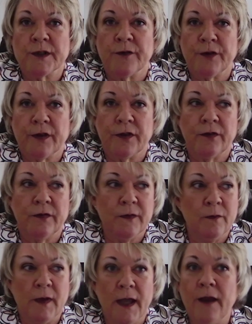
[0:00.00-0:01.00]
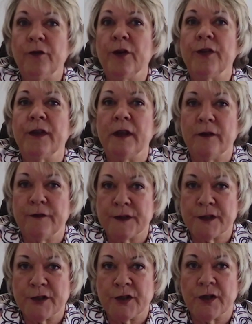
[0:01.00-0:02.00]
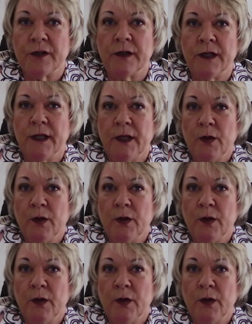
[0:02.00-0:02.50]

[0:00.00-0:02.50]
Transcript: almost everything a physician